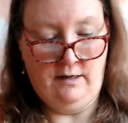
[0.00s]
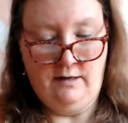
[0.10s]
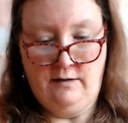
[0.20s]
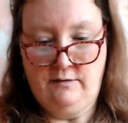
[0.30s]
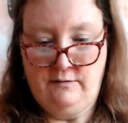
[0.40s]

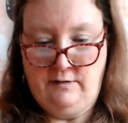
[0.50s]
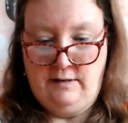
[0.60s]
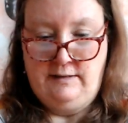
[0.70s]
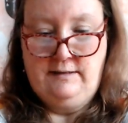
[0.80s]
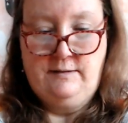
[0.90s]
Right.
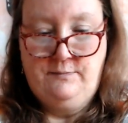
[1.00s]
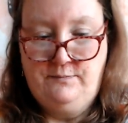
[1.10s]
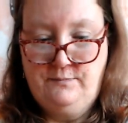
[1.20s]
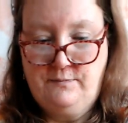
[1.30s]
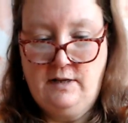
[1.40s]

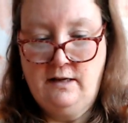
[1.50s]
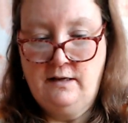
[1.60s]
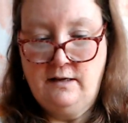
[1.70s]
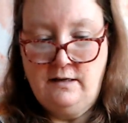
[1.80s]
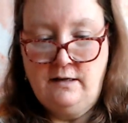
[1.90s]

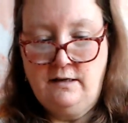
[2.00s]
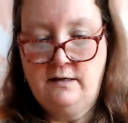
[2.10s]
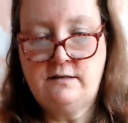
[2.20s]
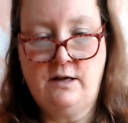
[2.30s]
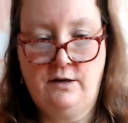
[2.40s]

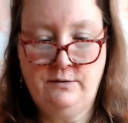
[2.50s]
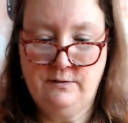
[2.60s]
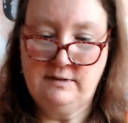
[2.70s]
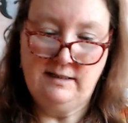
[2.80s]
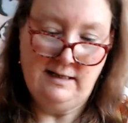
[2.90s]
So
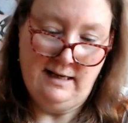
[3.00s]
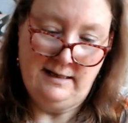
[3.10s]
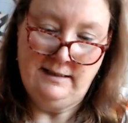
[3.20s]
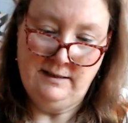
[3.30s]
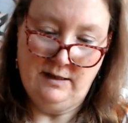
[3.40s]

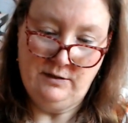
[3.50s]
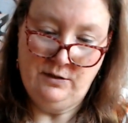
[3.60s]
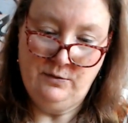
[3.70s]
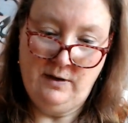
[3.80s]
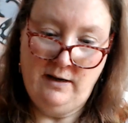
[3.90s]
today you
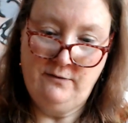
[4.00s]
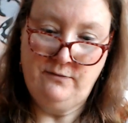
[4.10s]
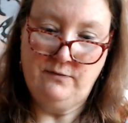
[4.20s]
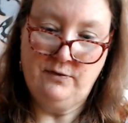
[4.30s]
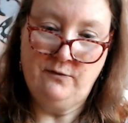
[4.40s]
have
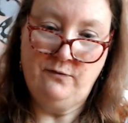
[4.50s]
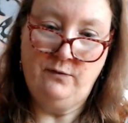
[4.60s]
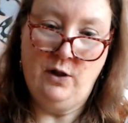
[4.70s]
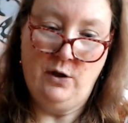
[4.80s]
the flow.